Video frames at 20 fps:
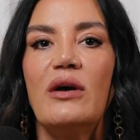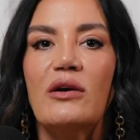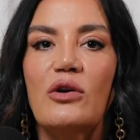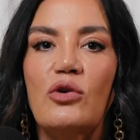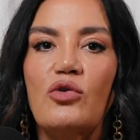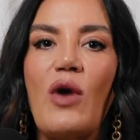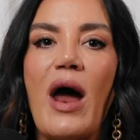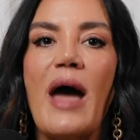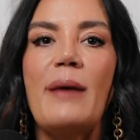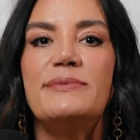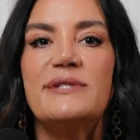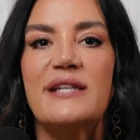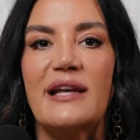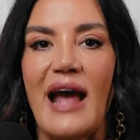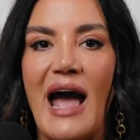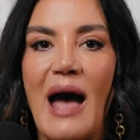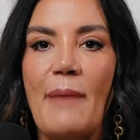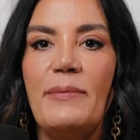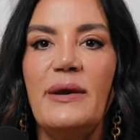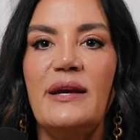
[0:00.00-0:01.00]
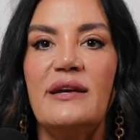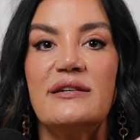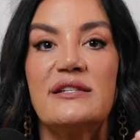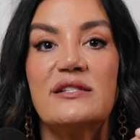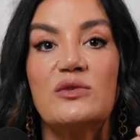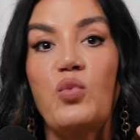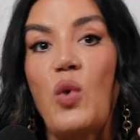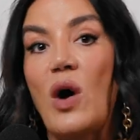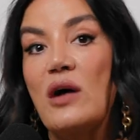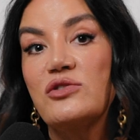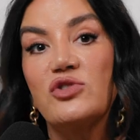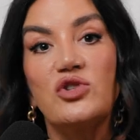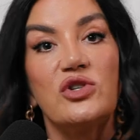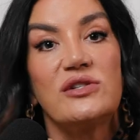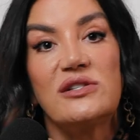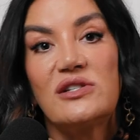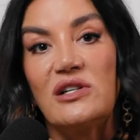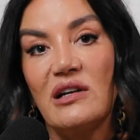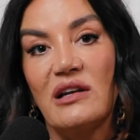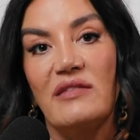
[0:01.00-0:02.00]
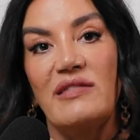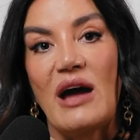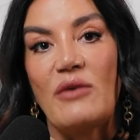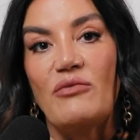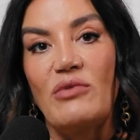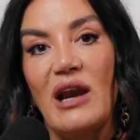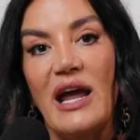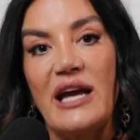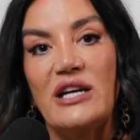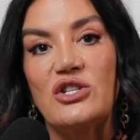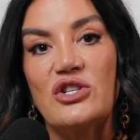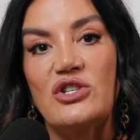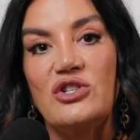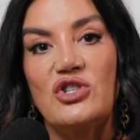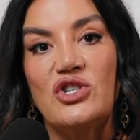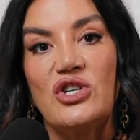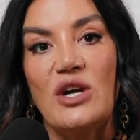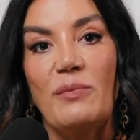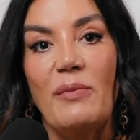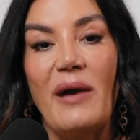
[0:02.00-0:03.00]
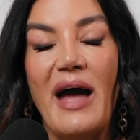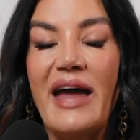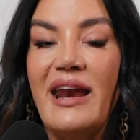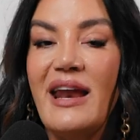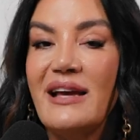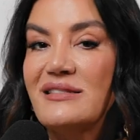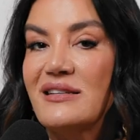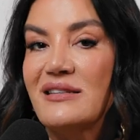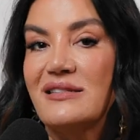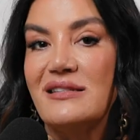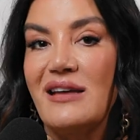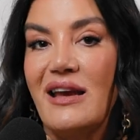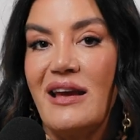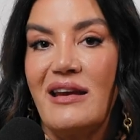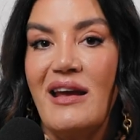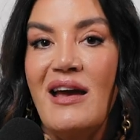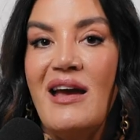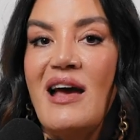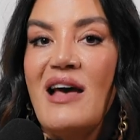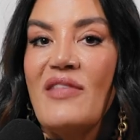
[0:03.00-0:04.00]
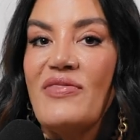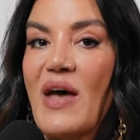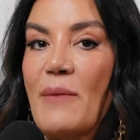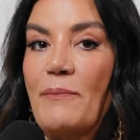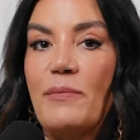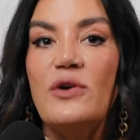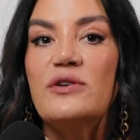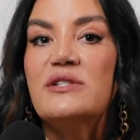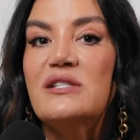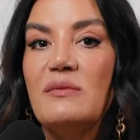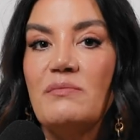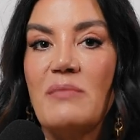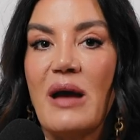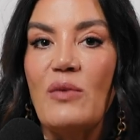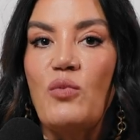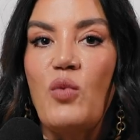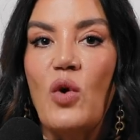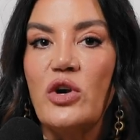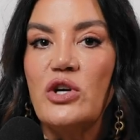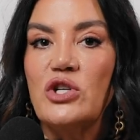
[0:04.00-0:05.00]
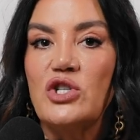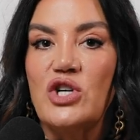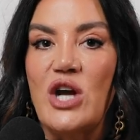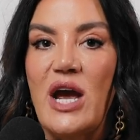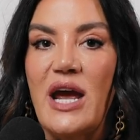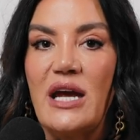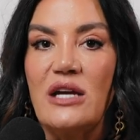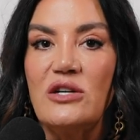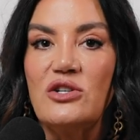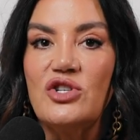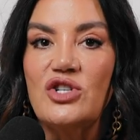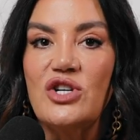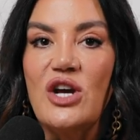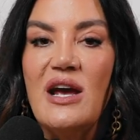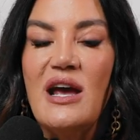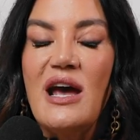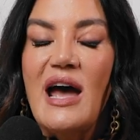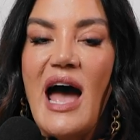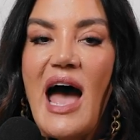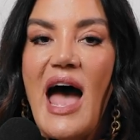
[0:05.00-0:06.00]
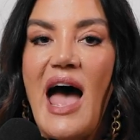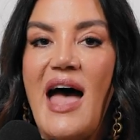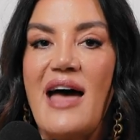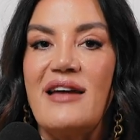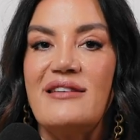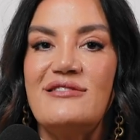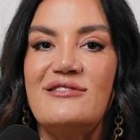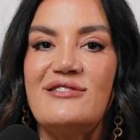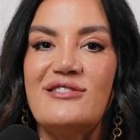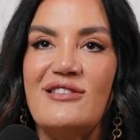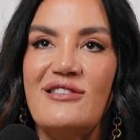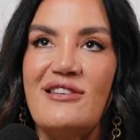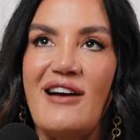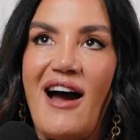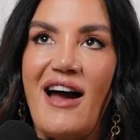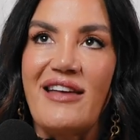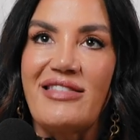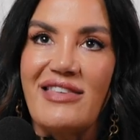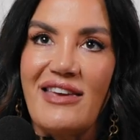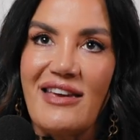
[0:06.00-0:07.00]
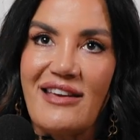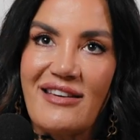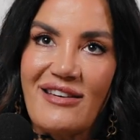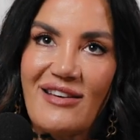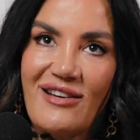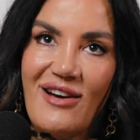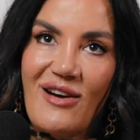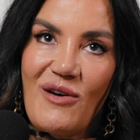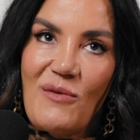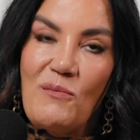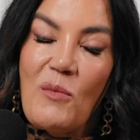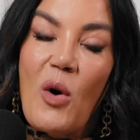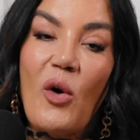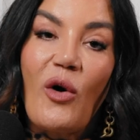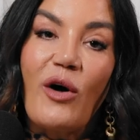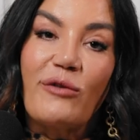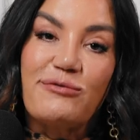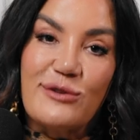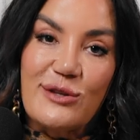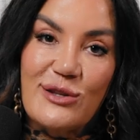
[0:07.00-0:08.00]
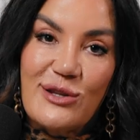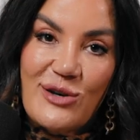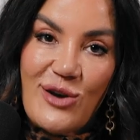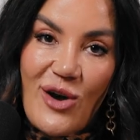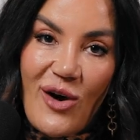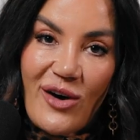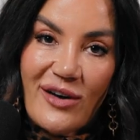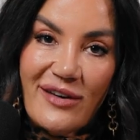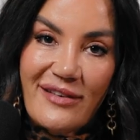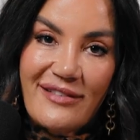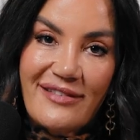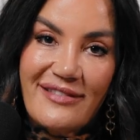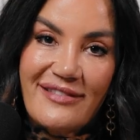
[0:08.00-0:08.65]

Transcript: grabs at happiness whilst you're still in that relationship. And as I said, that person may want to change. And I think more often than not,